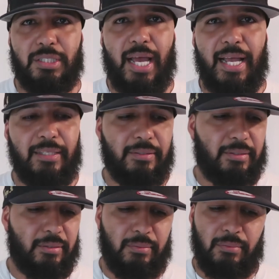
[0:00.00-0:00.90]
no matter what
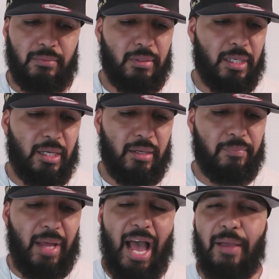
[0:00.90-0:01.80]
size,
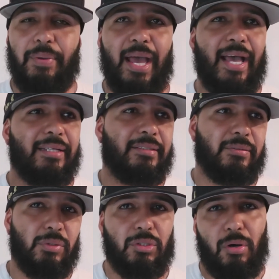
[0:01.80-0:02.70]

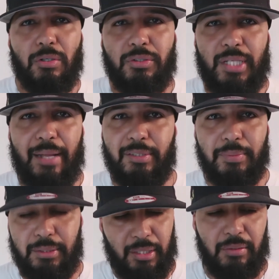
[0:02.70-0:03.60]
iPads, which are
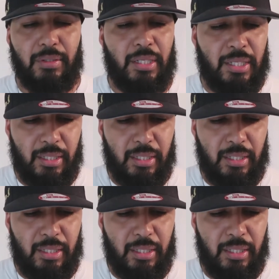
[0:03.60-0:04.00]
also tablets, but